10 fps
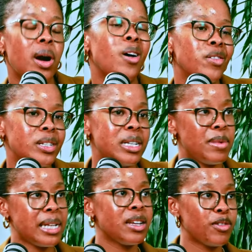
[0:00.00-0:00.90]
obviously,
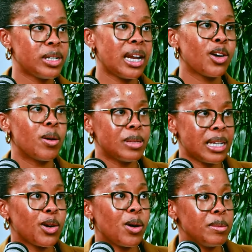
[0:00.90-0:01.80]
let's say for the
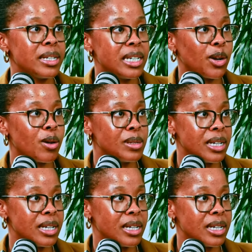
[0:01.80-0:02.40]
telecom